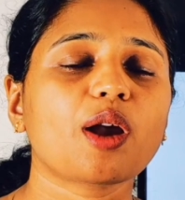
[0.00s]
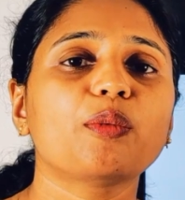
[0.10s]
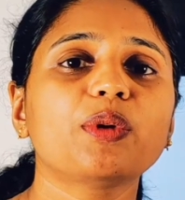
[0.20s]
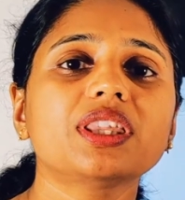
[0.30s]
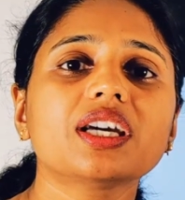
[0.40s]

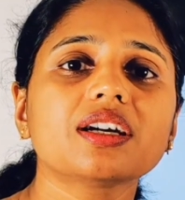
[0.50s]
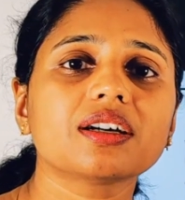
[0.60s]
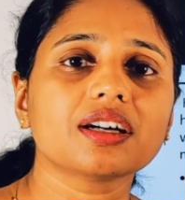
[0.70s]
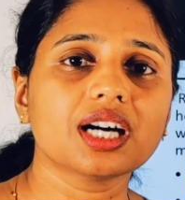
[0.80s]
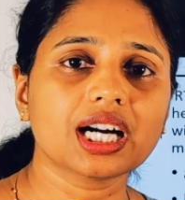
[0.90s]
with
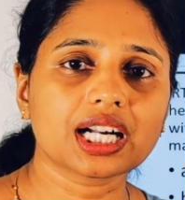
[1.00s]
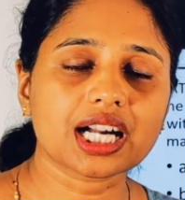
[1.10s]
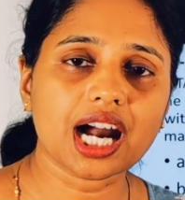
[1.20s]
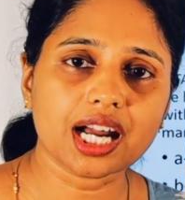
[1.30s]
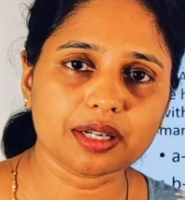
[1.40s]
the
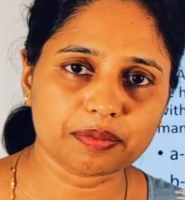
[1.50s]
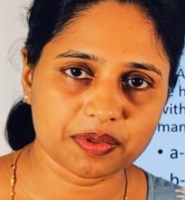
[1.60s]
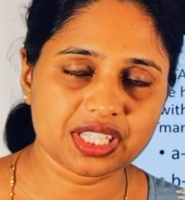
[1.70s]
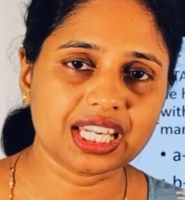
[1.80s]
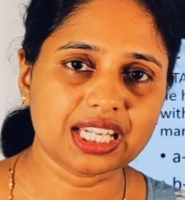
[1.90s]
car
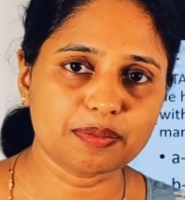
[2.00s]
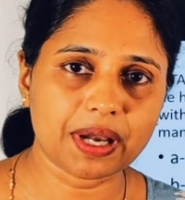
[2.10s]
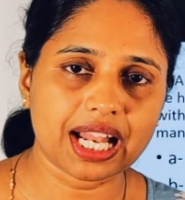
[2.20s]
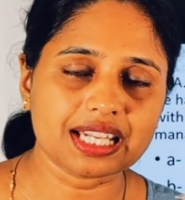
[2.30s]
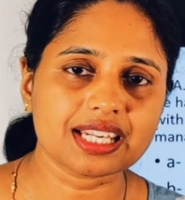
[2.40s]
seat
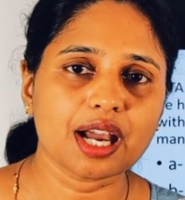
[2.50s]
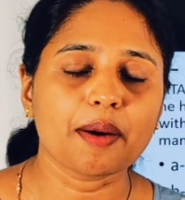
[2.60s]
belt,